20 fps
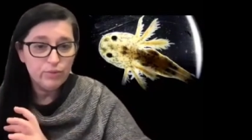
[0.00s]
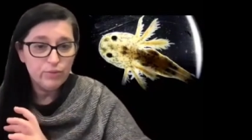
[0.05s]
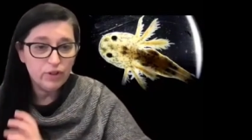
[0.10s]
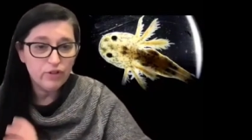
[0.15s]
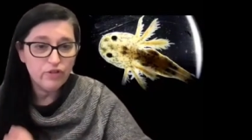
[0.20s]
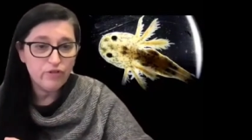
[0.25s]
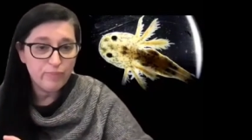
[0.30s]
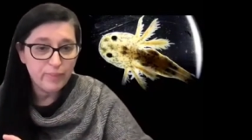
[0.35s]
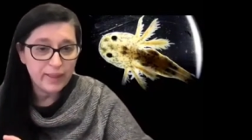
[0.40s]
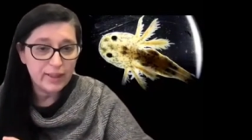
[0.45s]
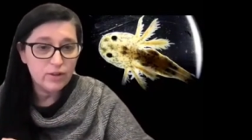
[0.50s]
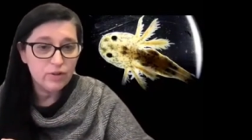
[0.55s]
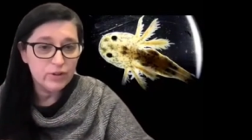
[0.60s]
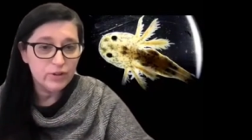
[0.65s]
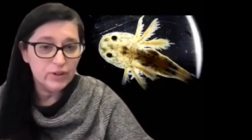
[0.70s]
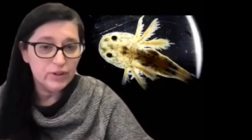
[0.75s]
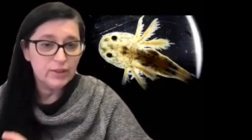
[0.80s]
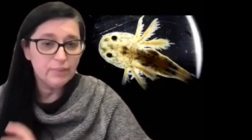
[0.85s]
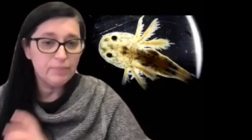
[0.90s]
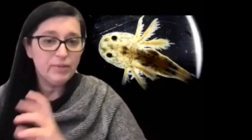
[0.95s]
one of my
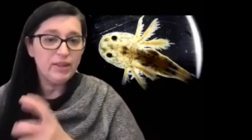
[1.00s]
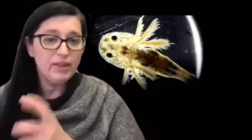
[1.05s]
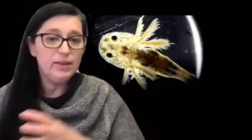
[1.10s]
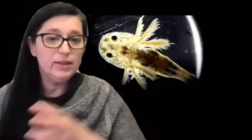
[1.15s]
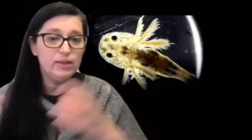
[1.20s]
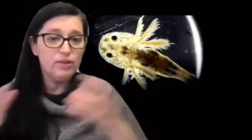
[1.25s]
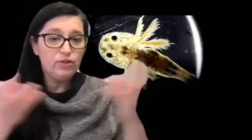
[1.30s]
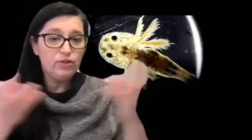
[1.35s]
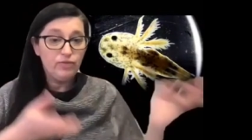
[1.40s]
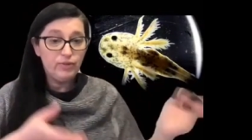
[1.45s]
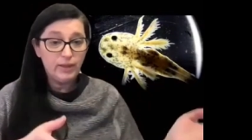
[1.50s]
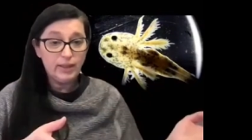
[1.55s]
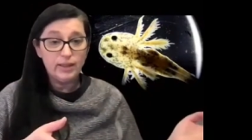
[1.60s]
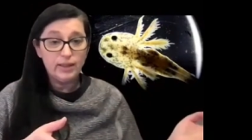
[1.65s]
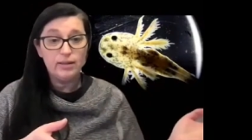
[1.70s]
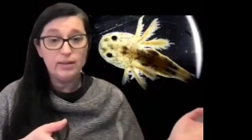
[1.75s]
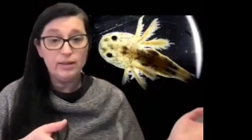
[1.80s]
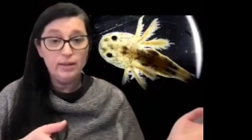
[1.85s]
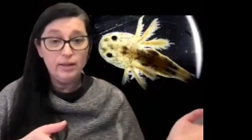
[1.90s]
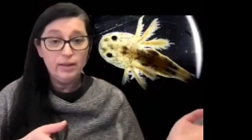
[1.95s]
concept instead of
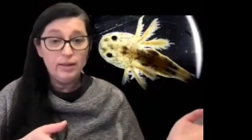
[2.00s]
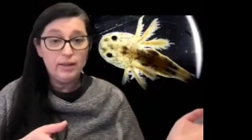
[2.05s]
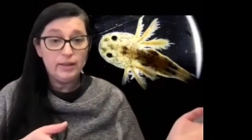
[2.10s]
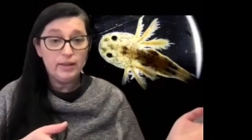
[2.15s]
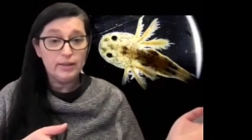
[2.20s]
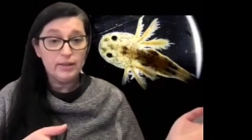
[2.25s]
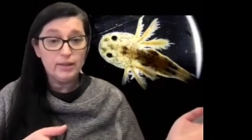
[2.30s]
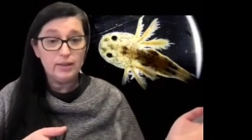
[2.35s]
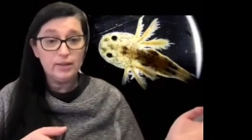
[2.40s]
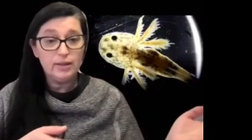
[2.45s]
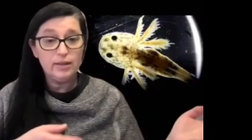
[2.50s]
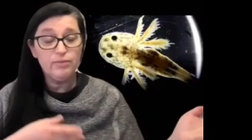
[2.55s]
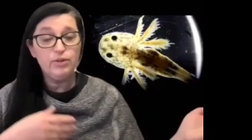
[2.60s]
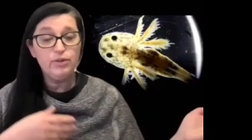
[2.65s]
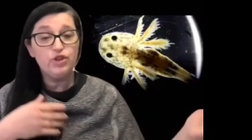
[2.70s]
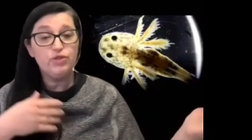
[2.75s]
their article, which